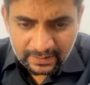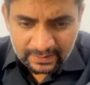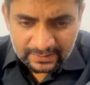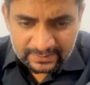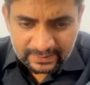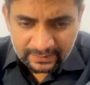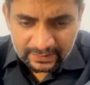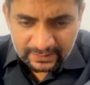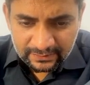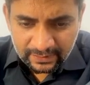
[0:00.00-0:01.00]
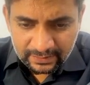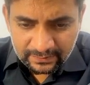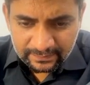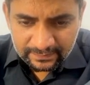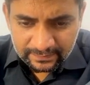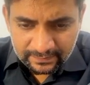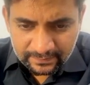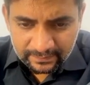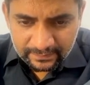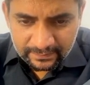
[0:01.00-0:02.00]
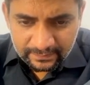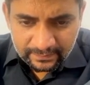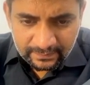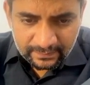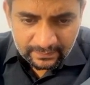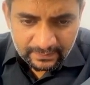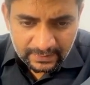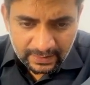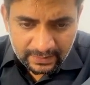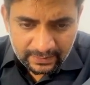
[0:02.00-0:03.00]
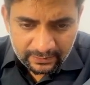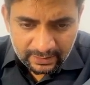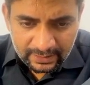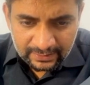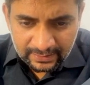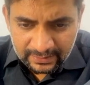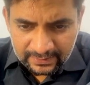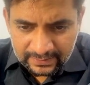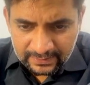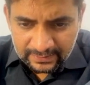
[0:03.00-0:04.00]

let's start with this one, then select this,